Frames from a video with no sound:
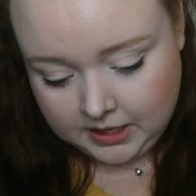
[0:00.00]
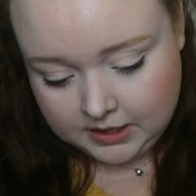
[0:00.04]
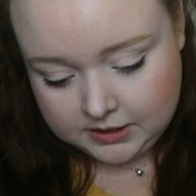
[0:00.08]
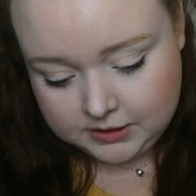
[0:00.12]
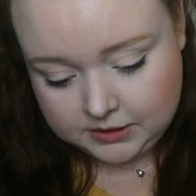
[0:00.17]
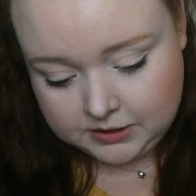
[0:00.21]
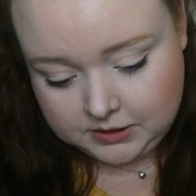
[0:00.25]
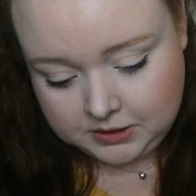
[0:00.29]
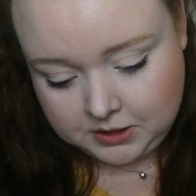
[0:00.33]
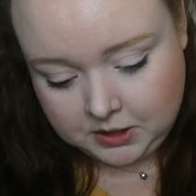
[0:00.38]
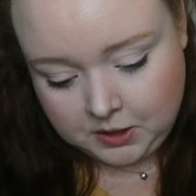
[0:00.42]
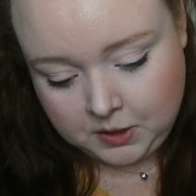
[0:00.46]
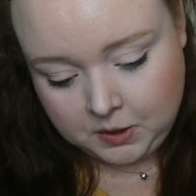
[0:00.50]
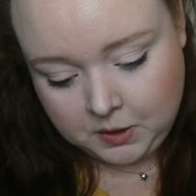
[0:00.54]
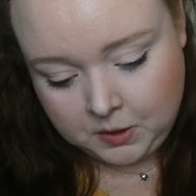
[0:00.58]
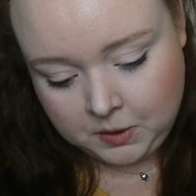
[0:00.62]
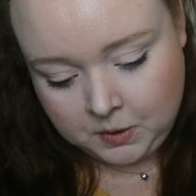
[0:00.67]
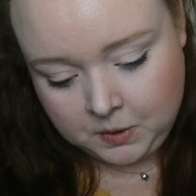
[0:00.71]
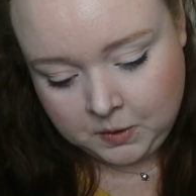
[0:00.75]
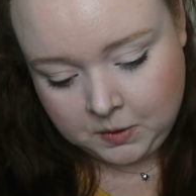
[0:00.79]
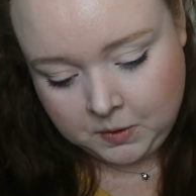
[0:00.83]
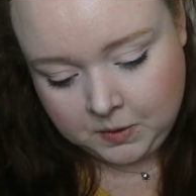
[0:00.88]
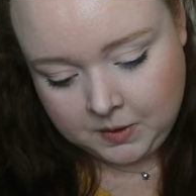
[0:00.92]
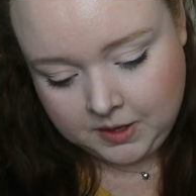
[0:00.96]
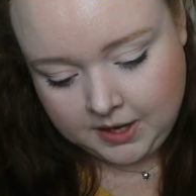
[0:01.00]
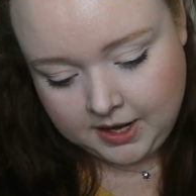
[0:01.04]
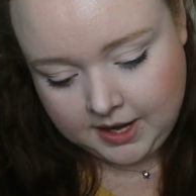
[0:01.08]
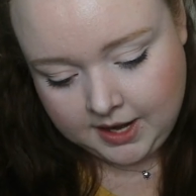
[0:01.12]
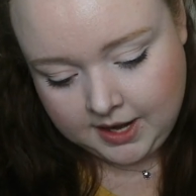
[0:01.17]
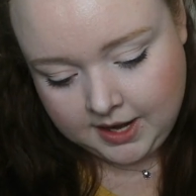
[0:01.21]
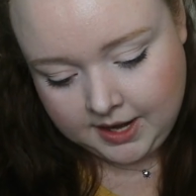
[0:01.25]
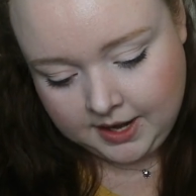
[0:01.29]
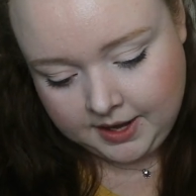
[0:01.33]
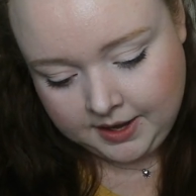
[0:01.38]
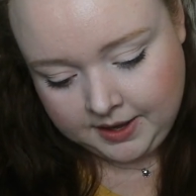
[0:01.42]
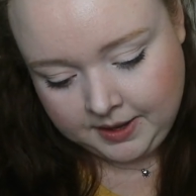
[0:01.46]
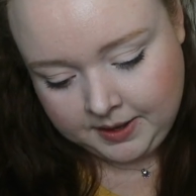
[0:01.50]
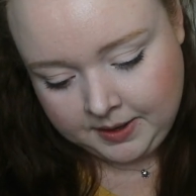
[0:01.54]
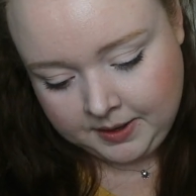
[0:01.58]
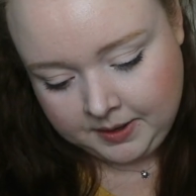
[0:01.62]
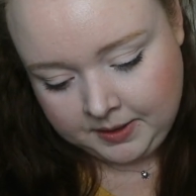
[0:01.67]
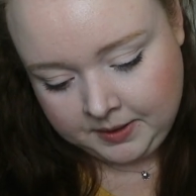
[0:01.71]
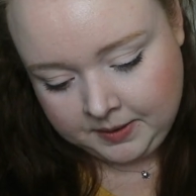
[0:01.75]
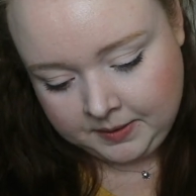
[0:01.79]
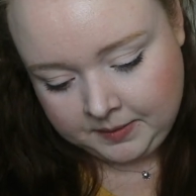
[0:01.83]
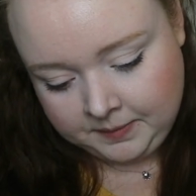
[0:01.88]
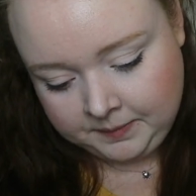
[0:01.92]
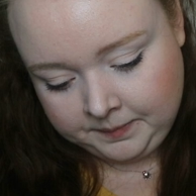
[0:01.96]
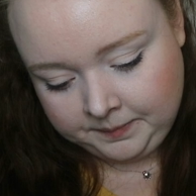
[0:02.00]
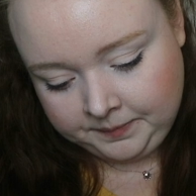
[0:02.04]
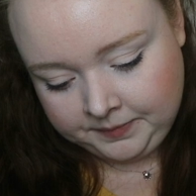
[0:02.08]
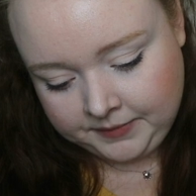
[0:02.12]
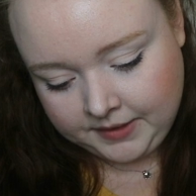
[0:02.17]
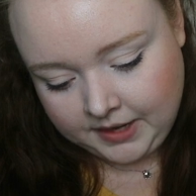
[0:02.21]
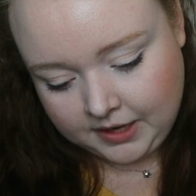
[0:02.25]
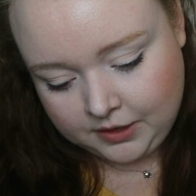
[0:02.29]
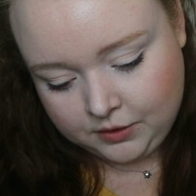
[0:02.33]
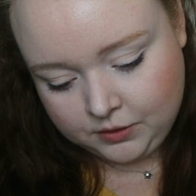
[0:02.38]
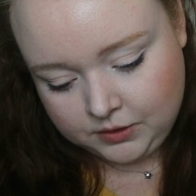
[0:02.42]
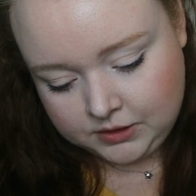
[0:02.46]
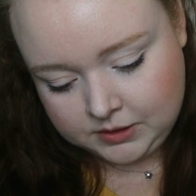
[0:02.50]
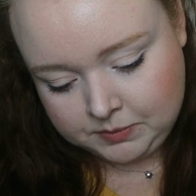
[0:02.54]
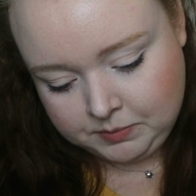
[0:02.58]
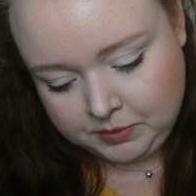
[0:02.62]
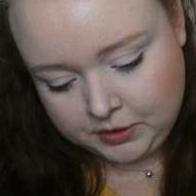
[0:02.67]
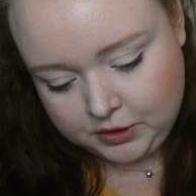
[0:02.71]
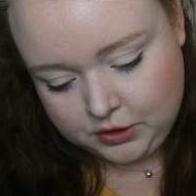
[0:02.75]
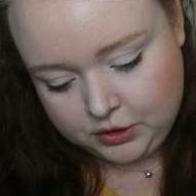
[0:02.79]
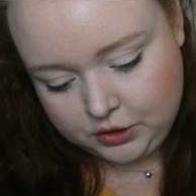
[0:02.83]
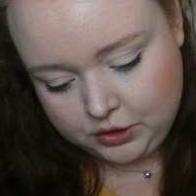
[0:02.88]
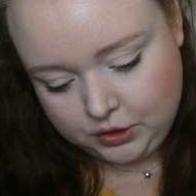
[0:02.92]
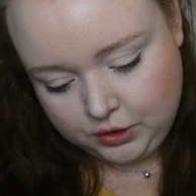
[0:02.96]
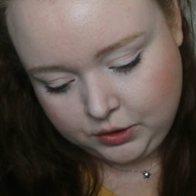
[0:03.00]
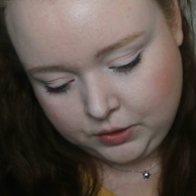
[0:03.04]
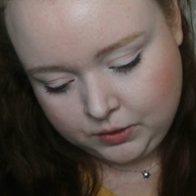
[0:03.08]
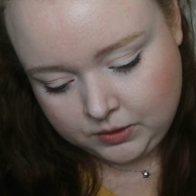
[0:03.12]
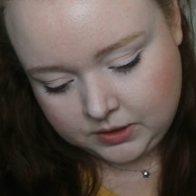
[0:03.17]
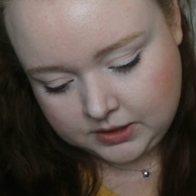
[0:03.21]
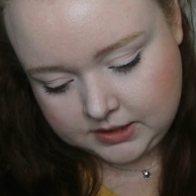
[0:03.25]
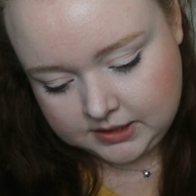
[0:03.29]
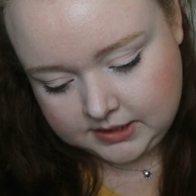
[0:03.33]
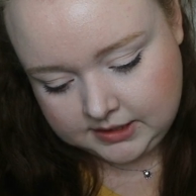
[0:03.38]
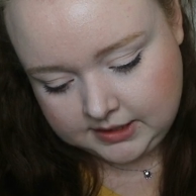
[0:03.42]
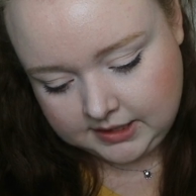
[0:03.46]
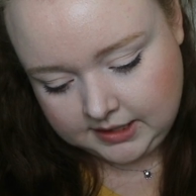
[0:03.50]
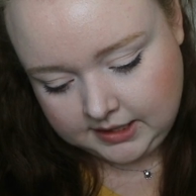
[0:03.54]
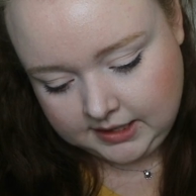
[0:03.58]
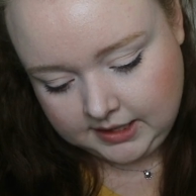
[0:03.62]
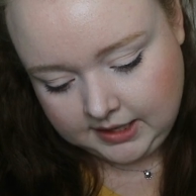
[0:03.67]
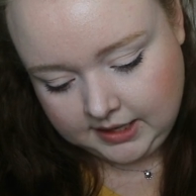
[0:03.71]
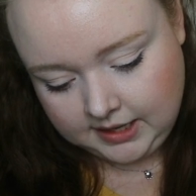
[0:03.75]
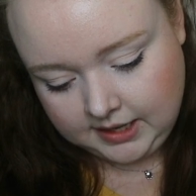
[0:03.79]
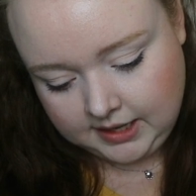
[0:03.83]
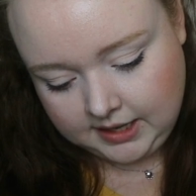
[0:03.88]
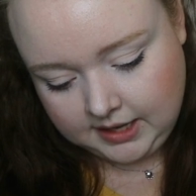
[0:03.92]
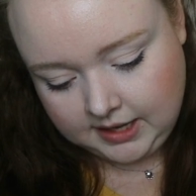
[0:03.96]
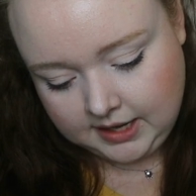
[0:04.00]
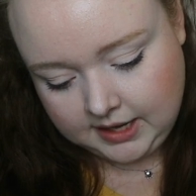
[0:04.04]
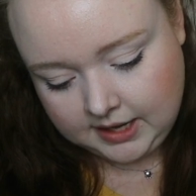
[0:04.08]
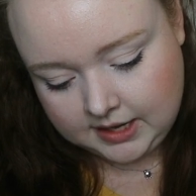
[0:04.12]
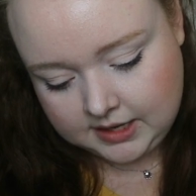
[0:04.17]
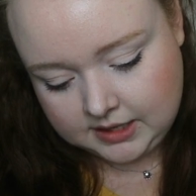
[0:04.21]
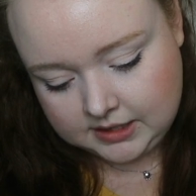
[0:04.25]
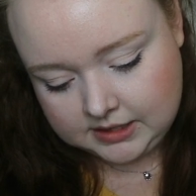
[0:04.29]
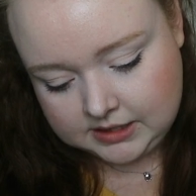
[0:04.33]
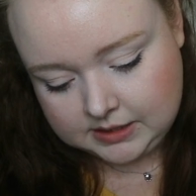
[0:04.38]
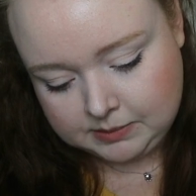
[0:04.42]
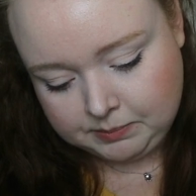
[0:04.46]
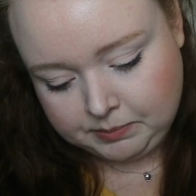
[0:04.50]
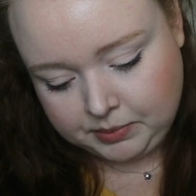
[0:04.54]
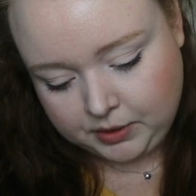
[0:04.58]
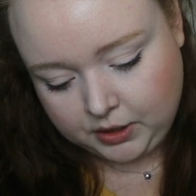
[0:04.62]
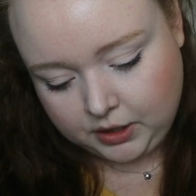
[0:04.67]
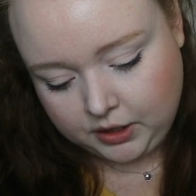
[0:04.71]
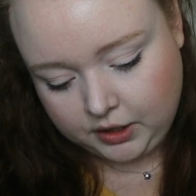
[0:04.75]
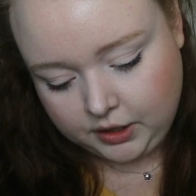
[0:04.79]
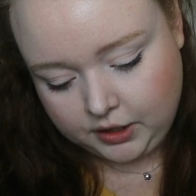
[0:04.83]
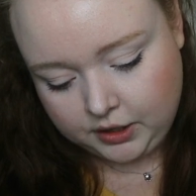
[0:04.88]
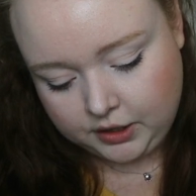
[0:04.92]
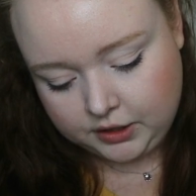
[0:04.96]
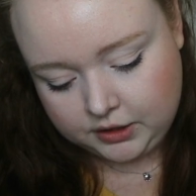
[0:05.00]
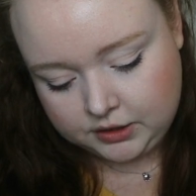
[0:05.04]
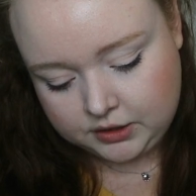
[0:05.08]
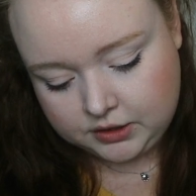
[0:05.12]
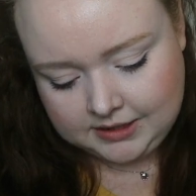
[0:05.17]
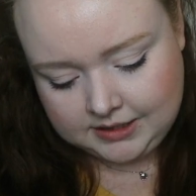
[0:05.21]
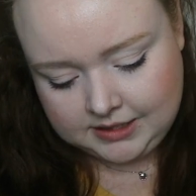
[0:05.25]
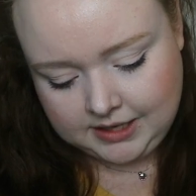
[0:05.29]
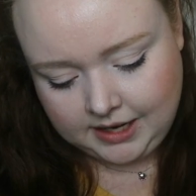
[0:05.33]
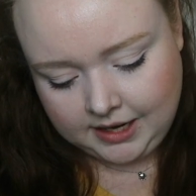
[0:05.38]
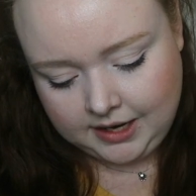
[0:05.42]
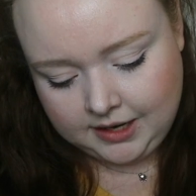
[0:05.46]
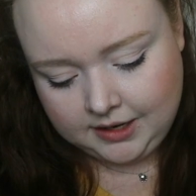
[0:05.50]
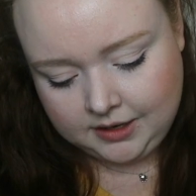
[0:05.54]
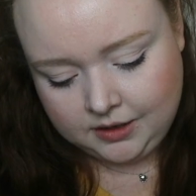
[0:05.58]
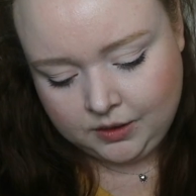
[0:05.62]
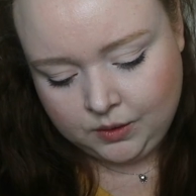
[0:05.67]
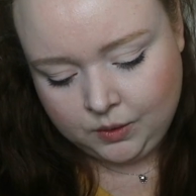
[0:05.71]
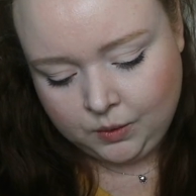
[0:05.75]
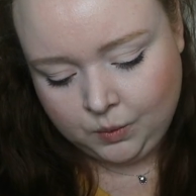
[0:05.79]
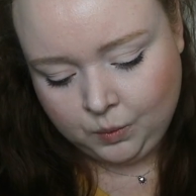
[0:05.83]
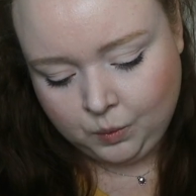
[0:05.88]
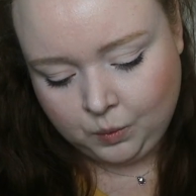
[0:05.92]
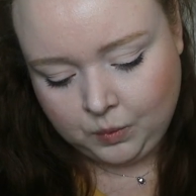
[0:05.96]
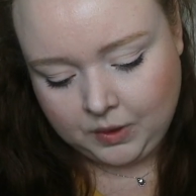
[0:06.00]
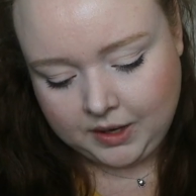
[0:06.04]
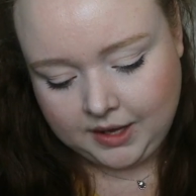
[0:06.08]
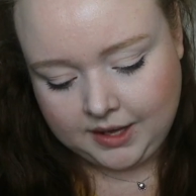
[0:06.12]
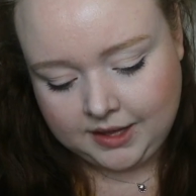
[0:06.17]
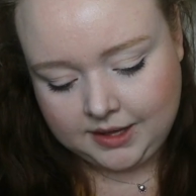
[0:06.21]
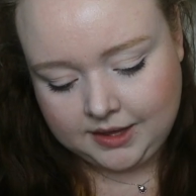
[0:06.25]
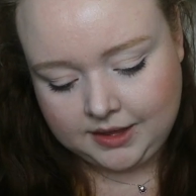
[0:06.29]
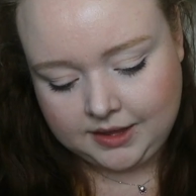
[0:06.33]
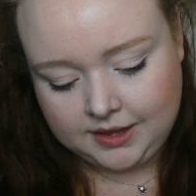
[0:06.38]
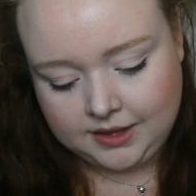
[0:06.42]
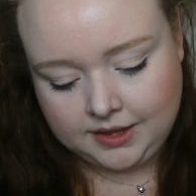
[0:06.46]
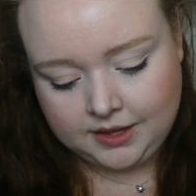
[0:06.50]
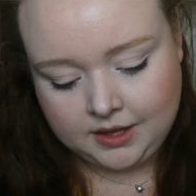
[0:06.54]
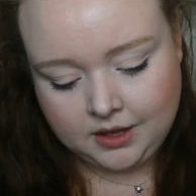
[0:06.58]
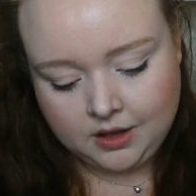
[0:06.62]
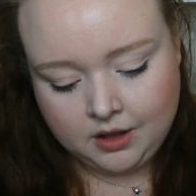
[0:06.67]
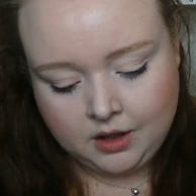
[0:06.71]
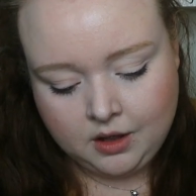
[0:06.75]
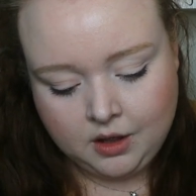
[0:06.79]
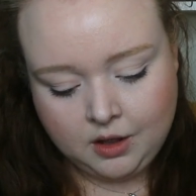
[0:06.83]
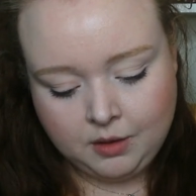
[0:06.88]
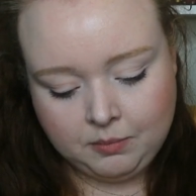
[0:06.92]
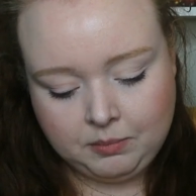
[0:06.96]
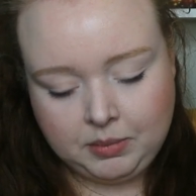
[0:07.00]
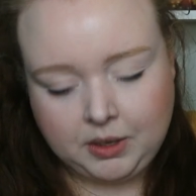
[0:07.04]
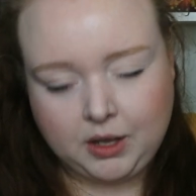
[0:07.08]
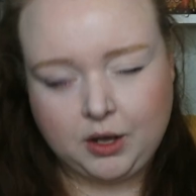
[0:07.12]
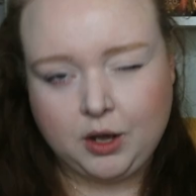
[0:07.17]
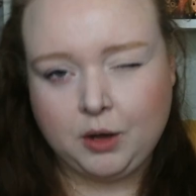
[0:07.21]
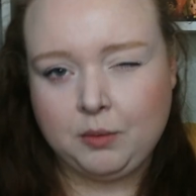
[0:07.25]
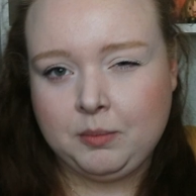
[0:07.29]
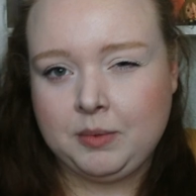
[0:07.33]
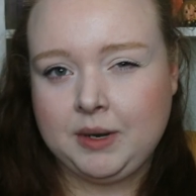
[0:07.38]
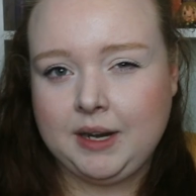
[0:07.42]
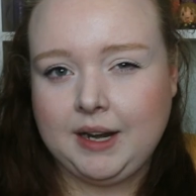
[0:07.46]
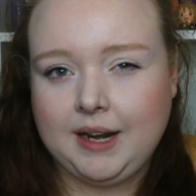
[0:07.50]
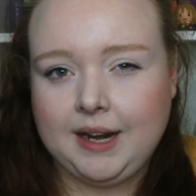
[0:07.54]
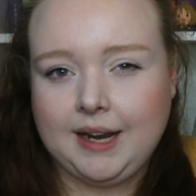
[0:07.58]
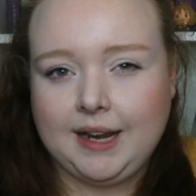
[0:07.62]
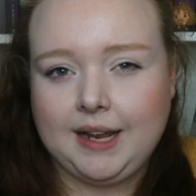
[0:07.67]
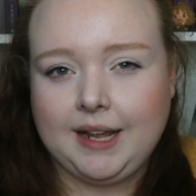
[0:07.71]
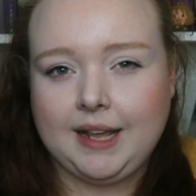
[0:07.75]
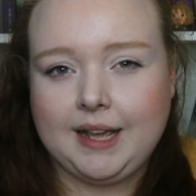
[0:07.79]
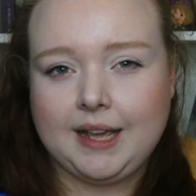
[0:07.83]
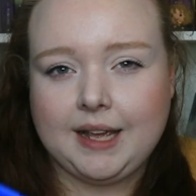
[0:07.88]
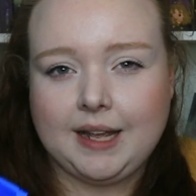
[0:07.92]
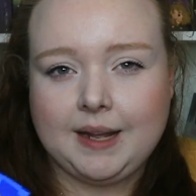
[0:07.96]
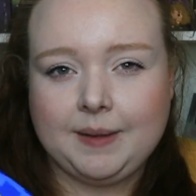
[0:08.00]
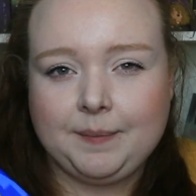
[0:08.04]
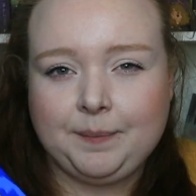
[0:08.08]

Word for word: So, I know it's about New York City, and it's about dealing with becoming like